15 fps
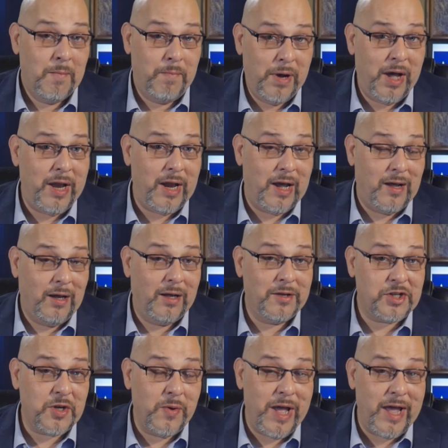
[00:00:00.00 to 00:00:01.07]
But I'll
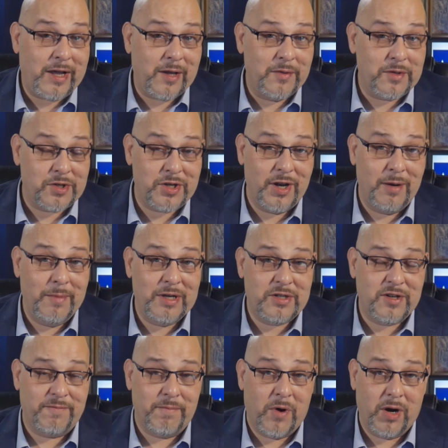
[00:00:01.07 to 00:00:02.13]
also echo the sentiments
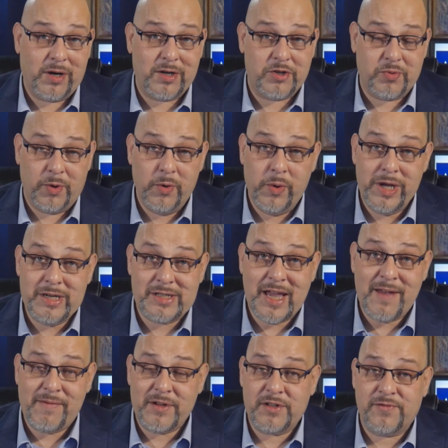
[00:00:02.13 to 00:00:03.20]
of Marcus Ruiz
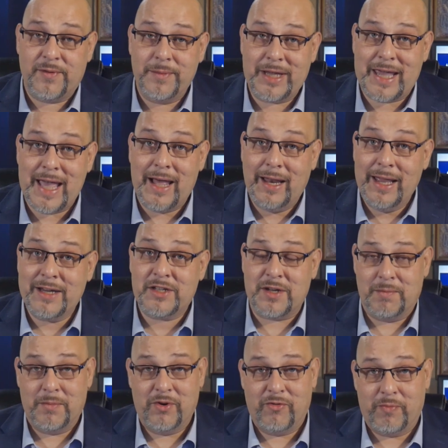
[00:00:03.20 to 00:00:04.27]
Evans from the
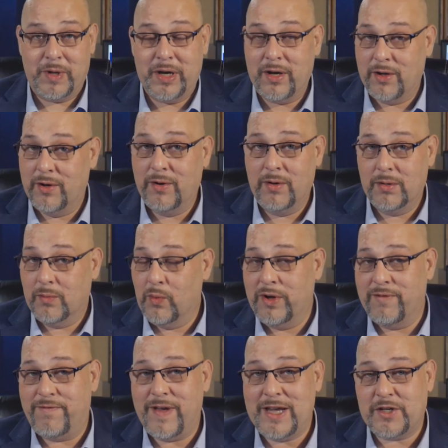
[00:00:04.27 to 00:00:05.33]
Calexit movement, who,
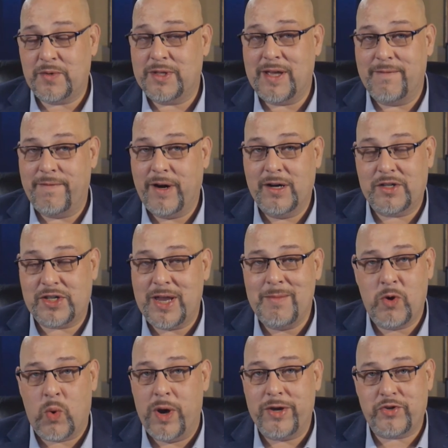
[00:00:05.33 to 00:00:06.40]
when faced with that very same
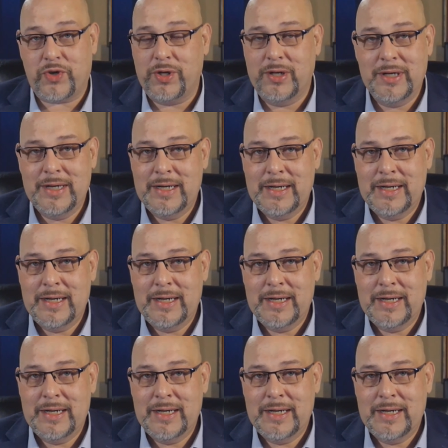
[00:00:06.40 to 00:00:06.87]
question,